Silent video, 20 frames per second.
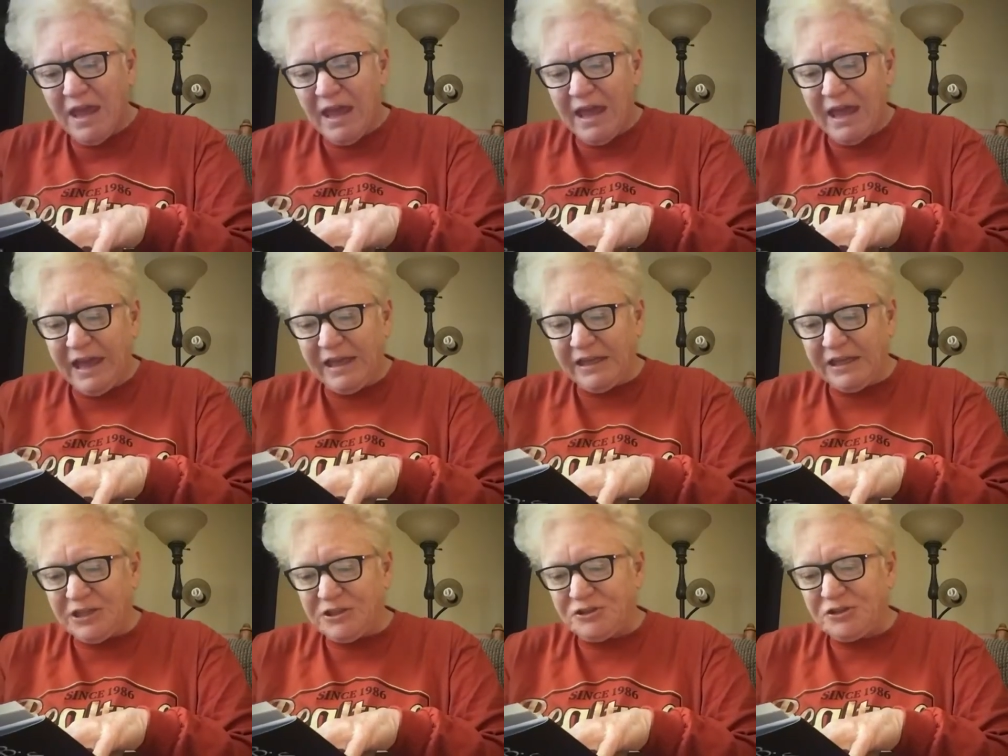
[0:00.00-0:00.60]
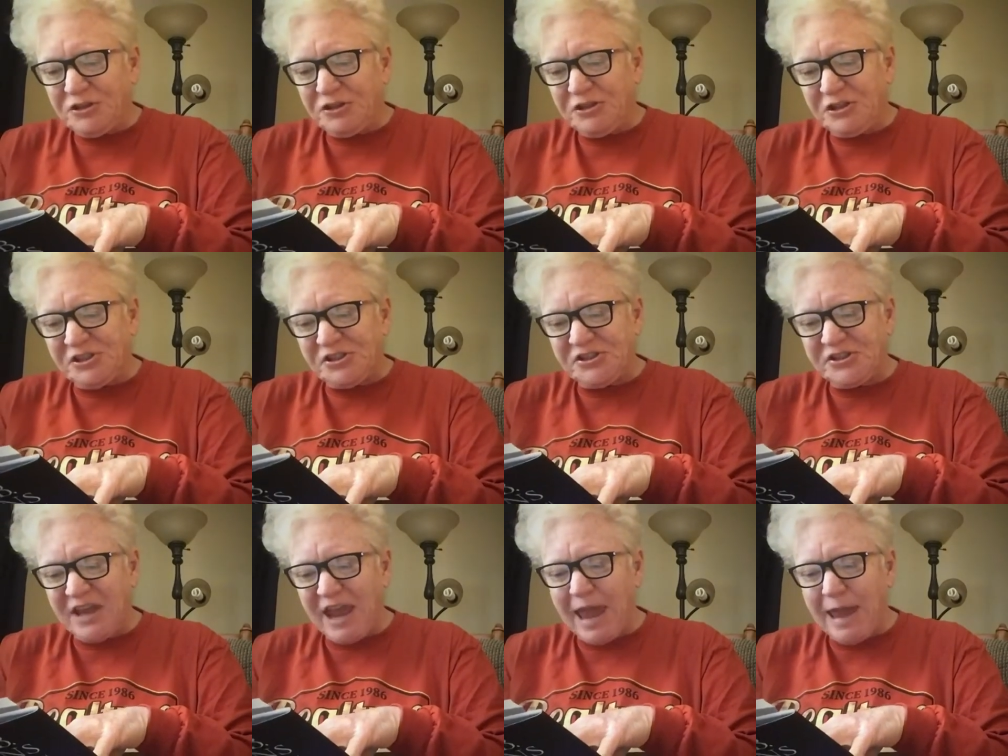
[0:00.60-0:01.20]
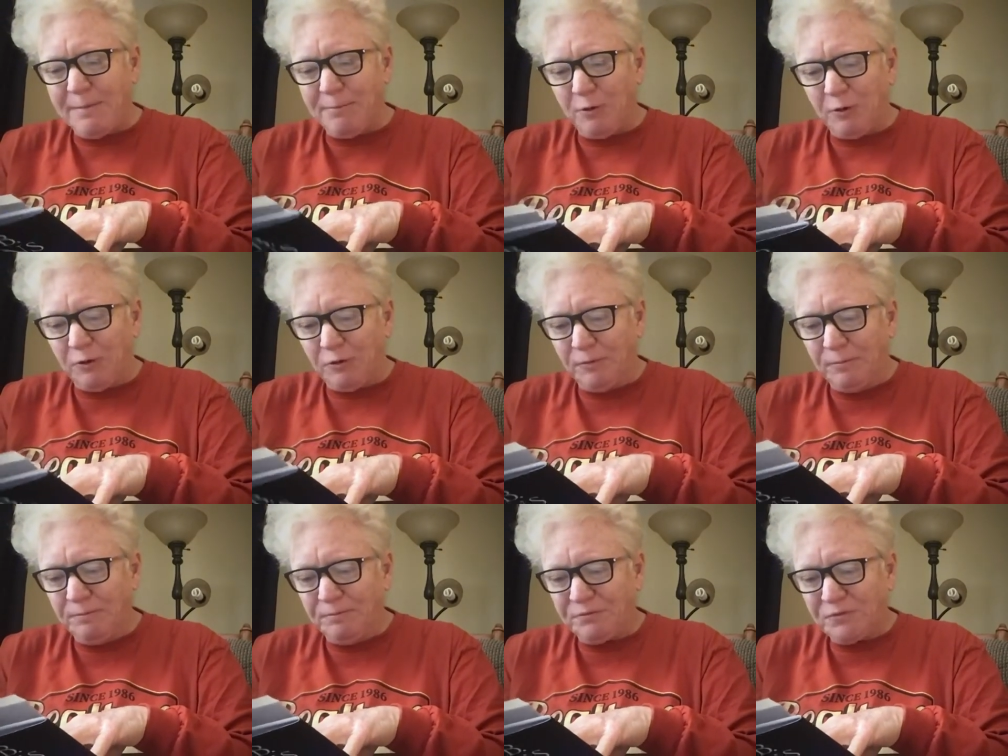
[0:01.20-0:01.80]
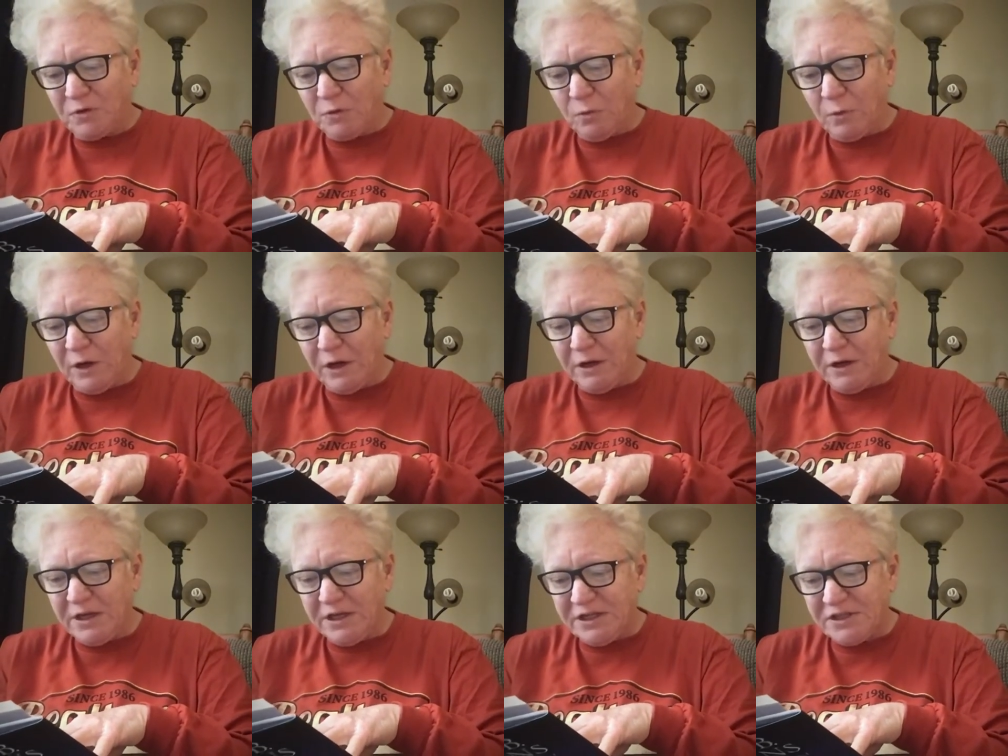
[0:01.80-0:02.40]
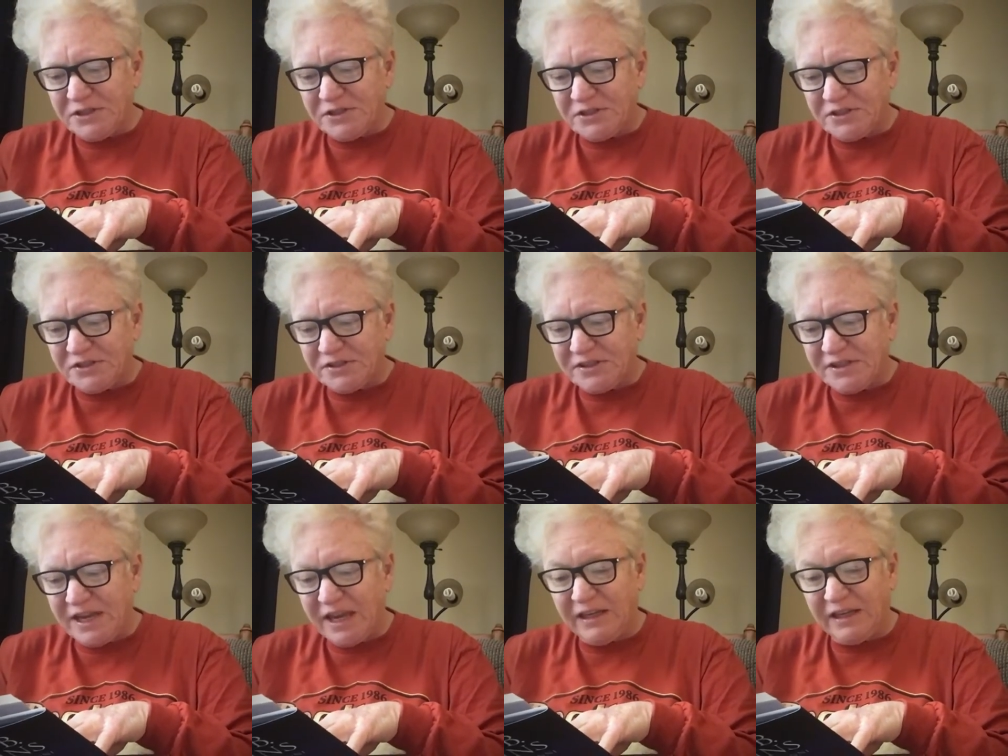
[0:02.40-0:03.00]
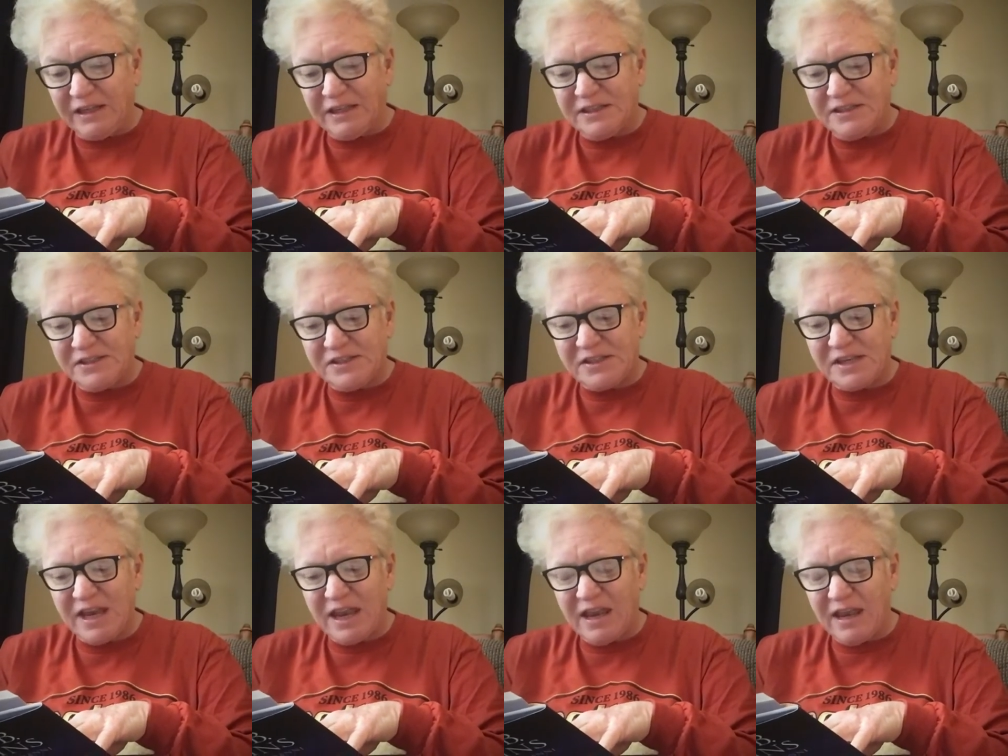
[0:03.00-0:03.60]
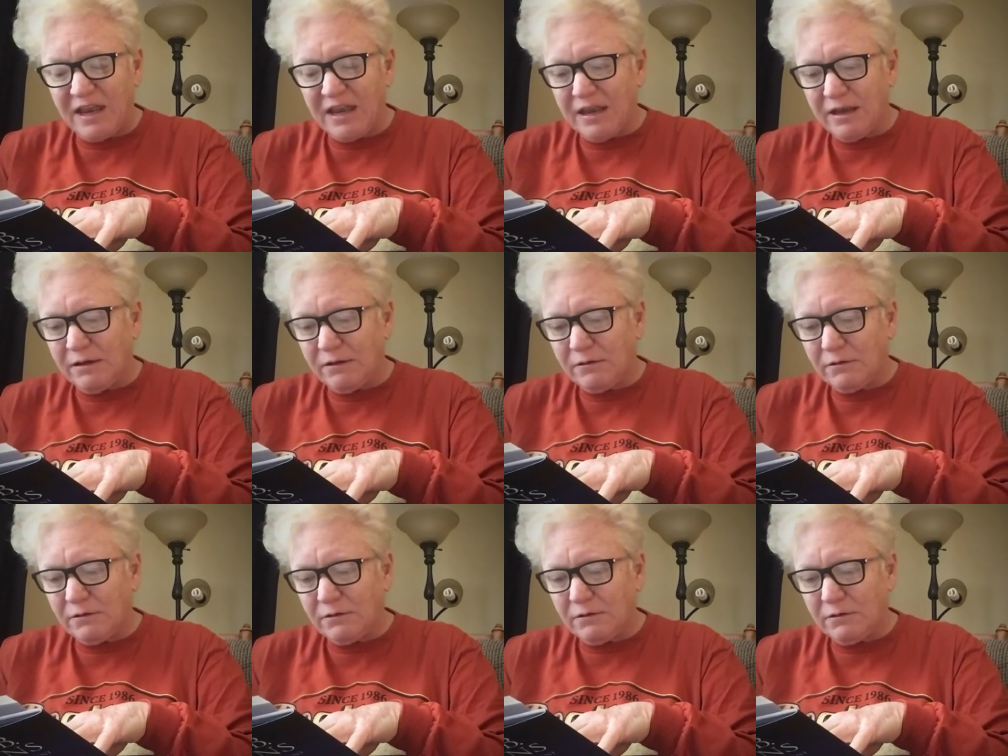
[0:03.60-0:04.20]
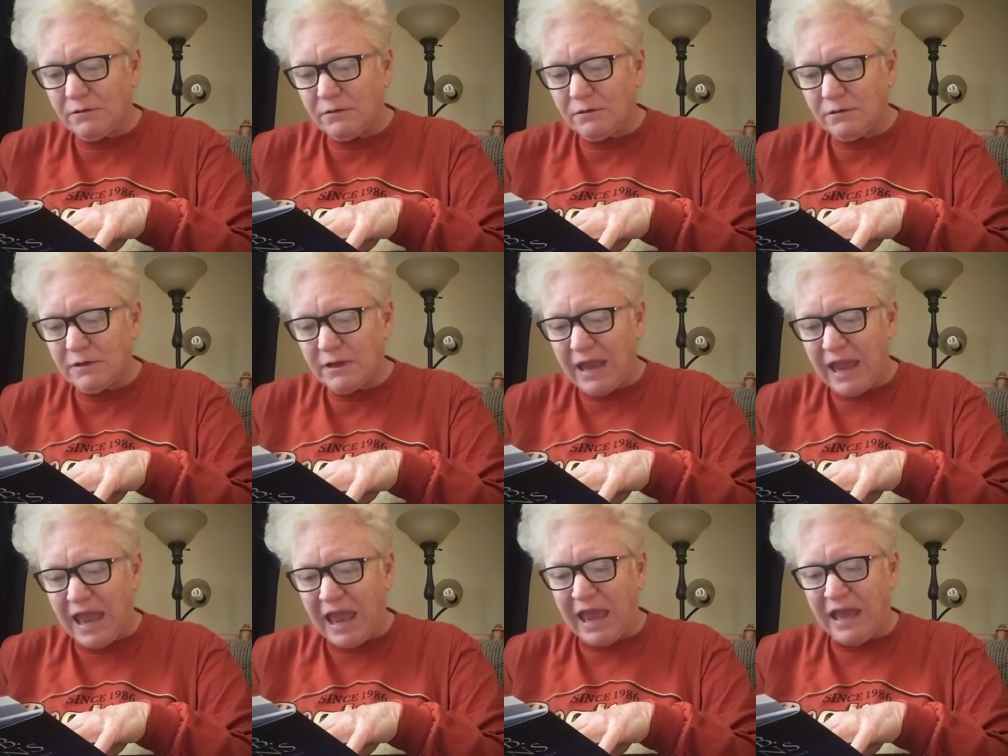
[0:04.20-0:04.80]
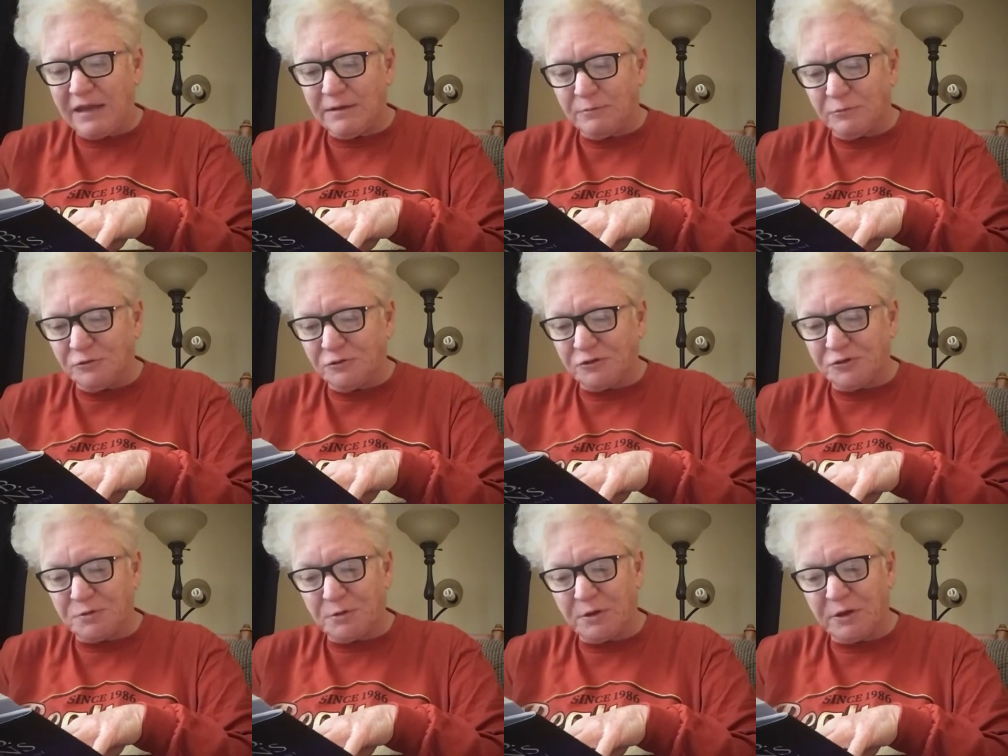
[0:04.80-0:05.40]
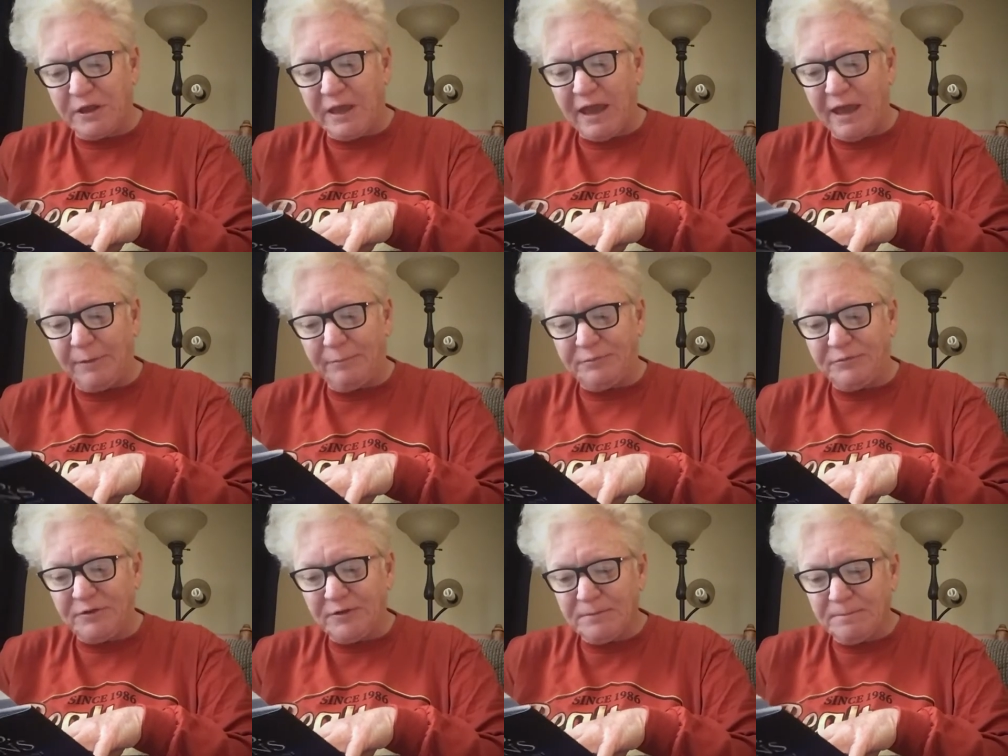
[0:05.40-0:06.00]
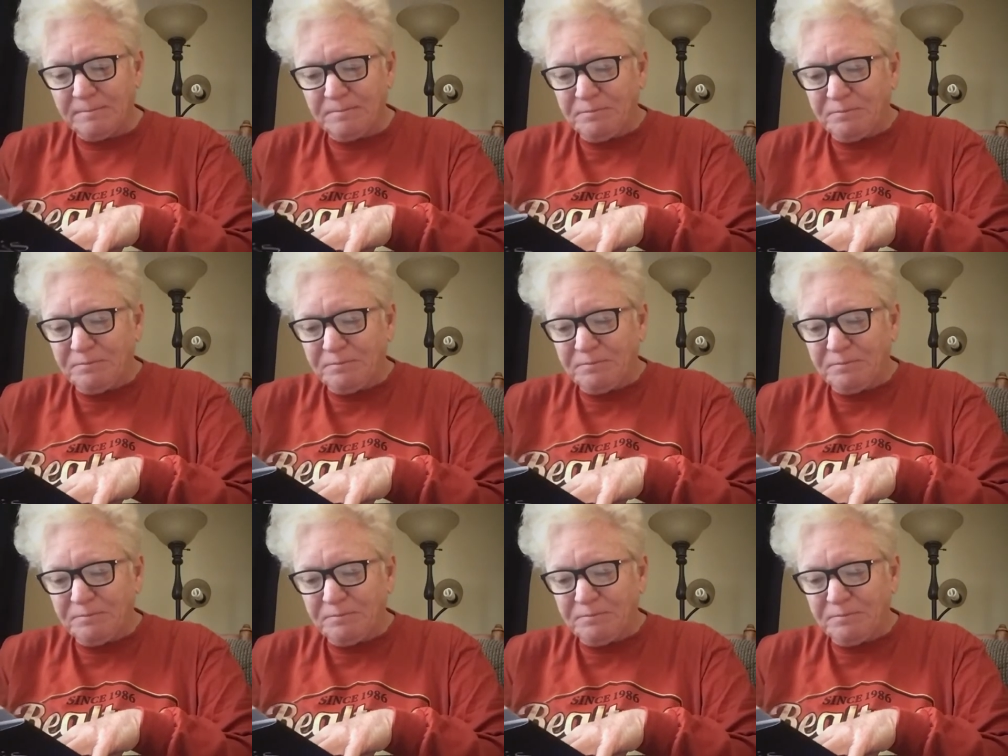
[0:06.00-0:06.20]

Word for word: and into the stable where his tenants' animals were kept.